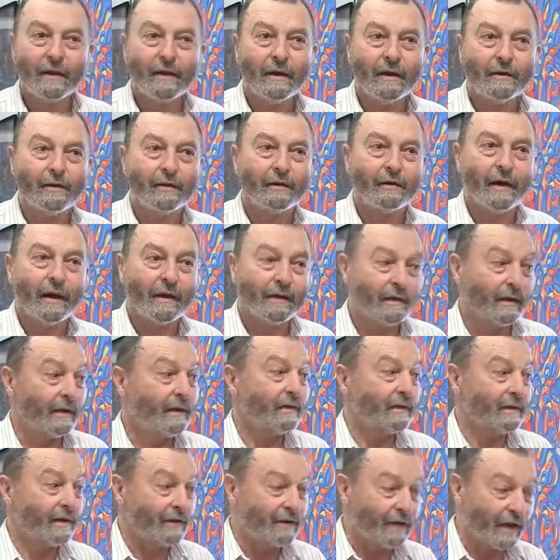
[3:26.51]
I
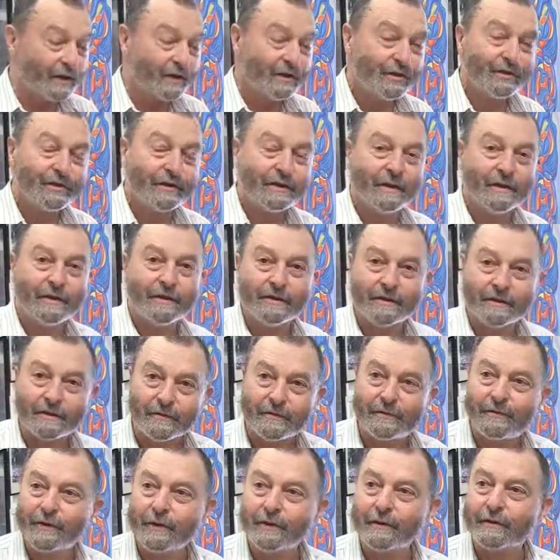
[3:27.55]
like to touch things and
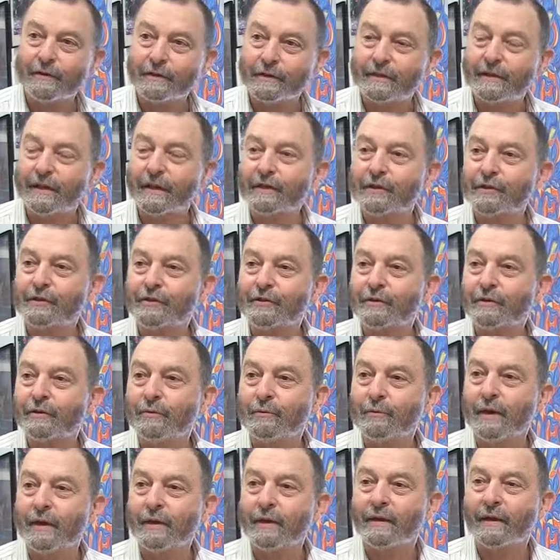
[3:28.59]
feel the texture
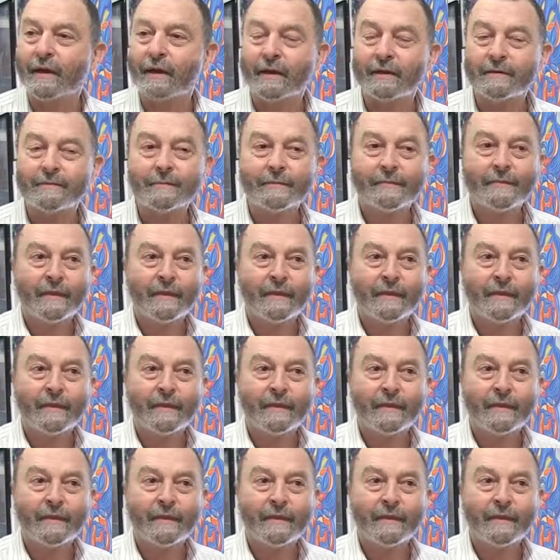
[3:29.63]
and whatnot.